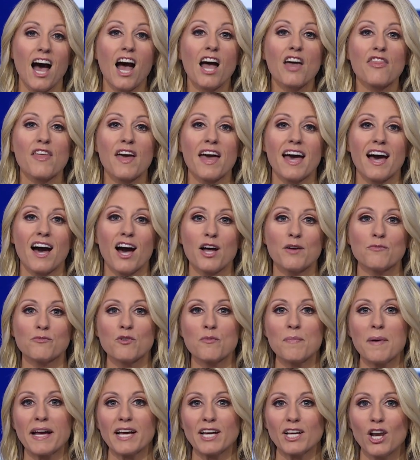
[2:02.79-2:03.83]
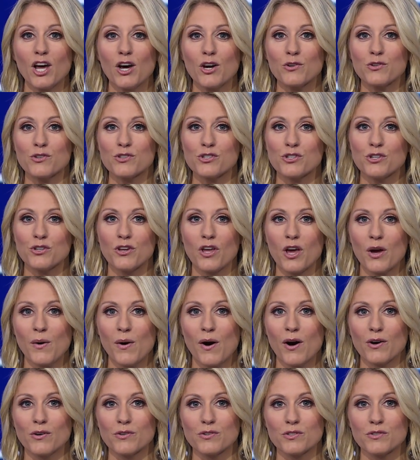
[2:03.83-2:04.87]
Hi there, I'm Rebecca Lowe, studio
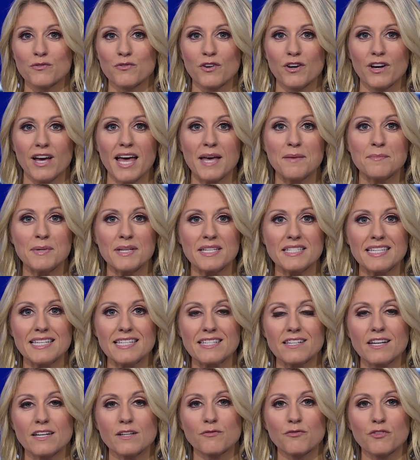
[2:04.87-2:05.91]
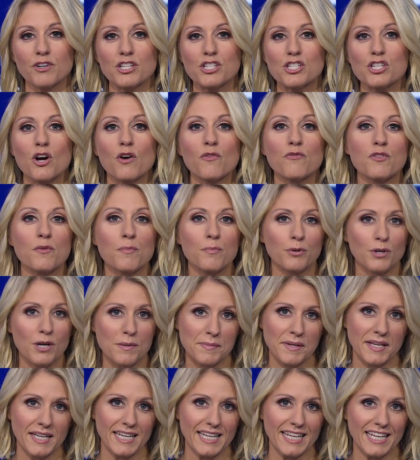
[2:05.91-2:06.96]
host for NBC's coverage of the
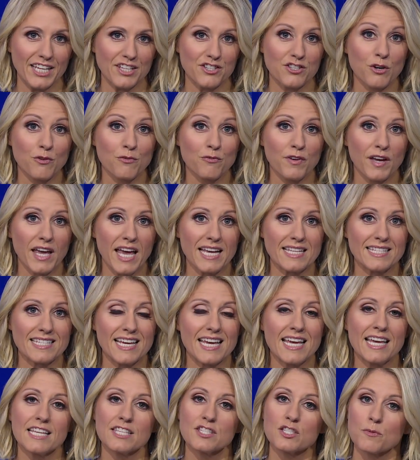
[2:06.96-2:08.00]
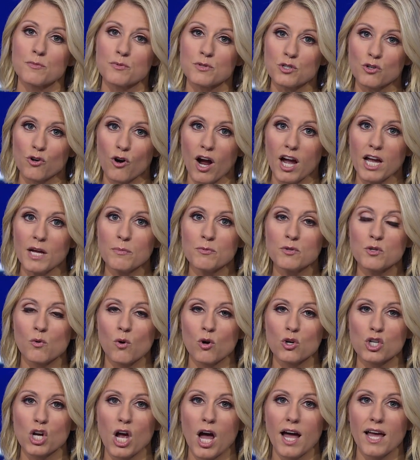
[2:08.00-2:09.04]
Premier League. Don't forget to hit subscribe to
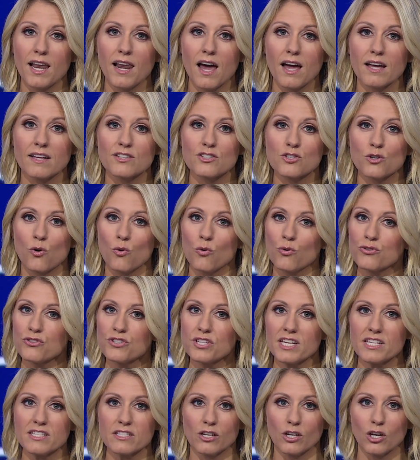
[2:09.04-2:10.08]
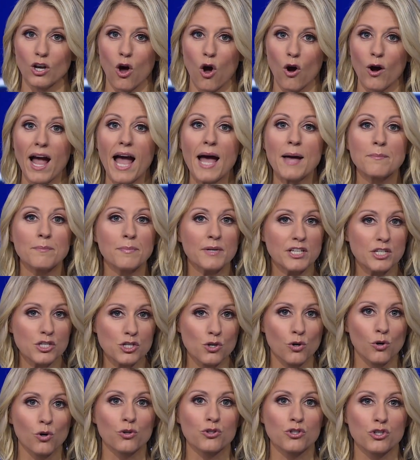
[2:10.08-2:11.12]
watch highlights all season long, and be
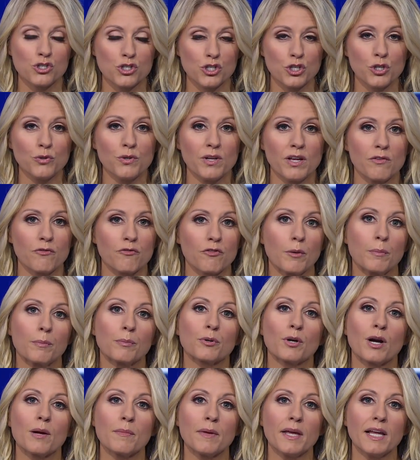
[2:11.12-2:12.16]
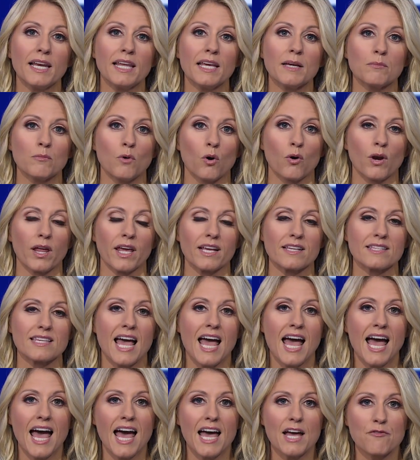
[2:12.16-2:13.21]
sure to tune in for Premier League mornings
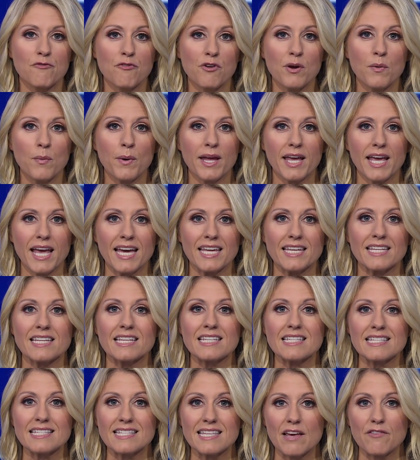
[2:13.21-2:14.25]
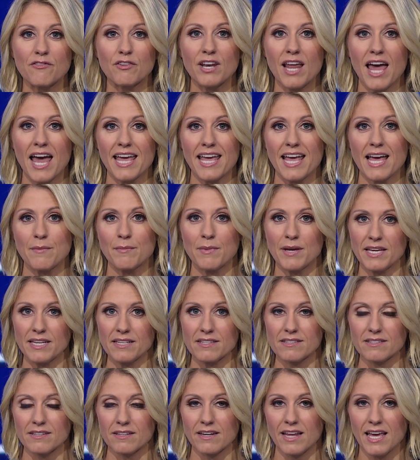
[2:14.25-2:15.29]
every weekend at 7 a.m.
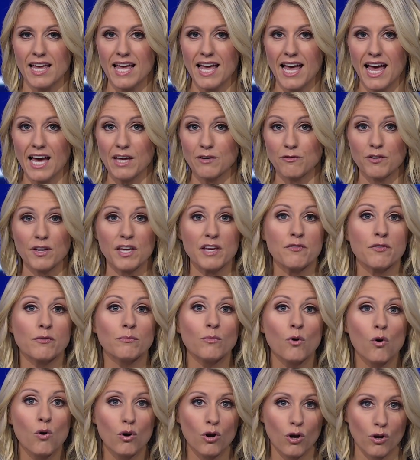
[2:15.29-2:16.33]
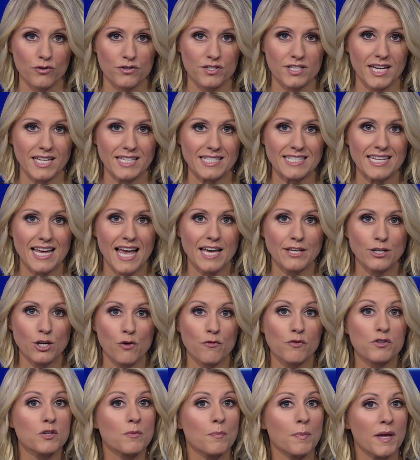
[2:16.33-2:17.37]
Eastern. And for even more content, head
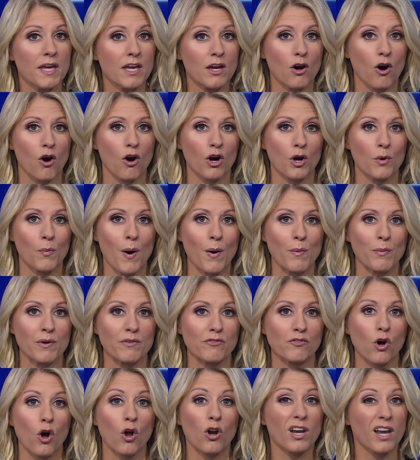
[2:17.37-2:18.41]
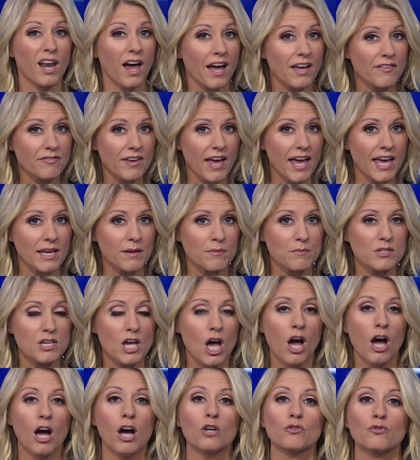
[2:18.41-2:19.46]
over to Peacock, where we've got live
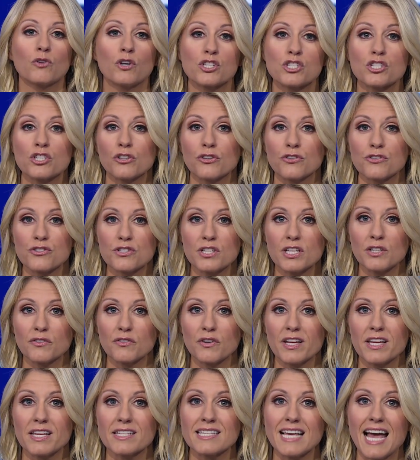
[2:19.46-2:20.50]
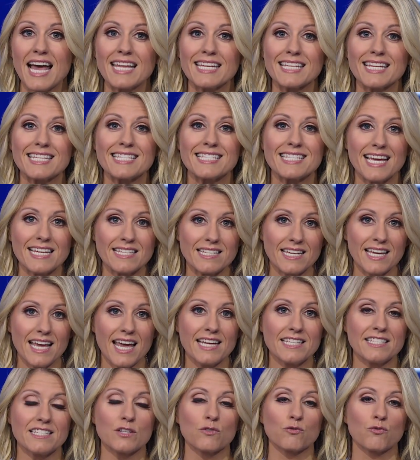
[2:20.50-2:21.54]
games, original series and a
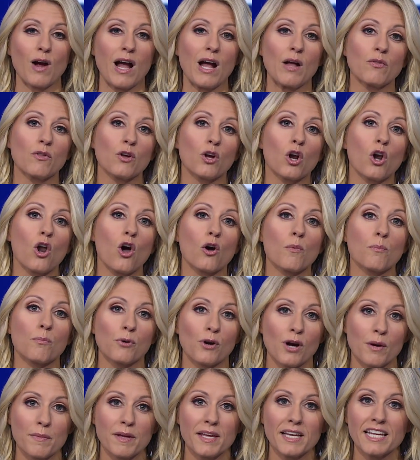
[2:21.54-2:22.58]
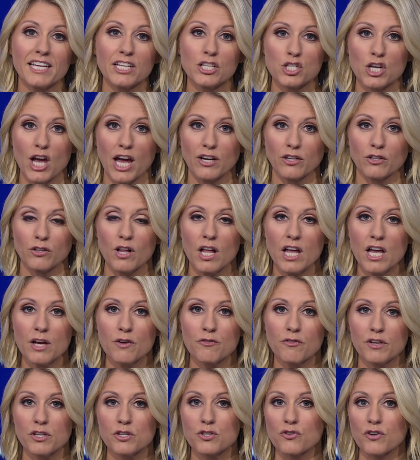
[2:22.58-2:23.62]
dedicated round-the-clock Premier League channel
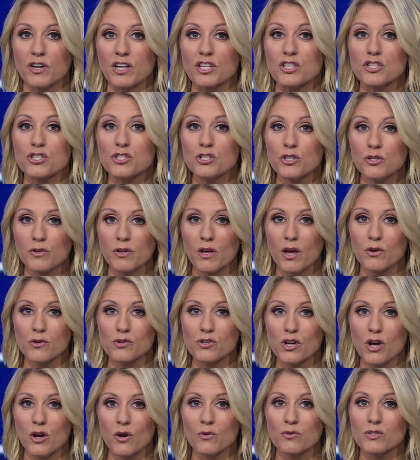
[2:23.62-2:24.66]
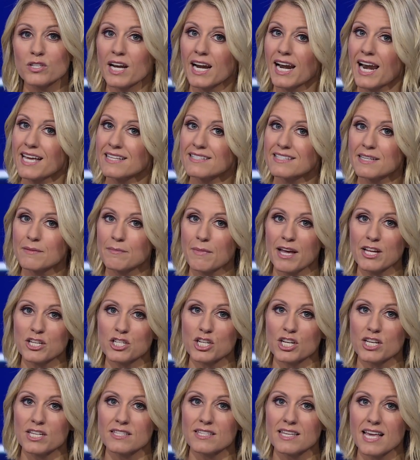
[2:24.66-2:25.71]
featuring studio shows, classic
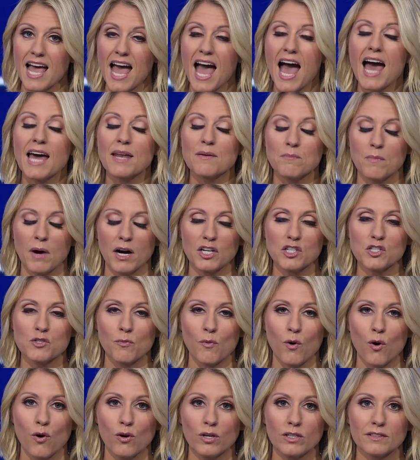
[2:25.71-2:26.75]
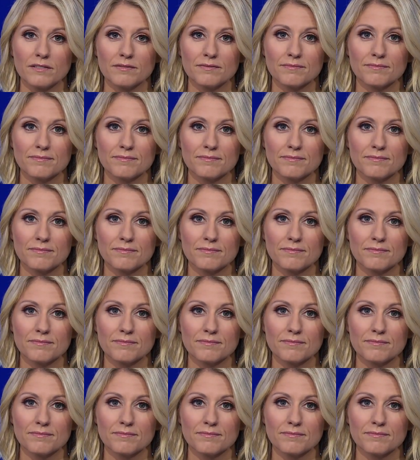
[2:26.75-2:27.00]
matches and much more.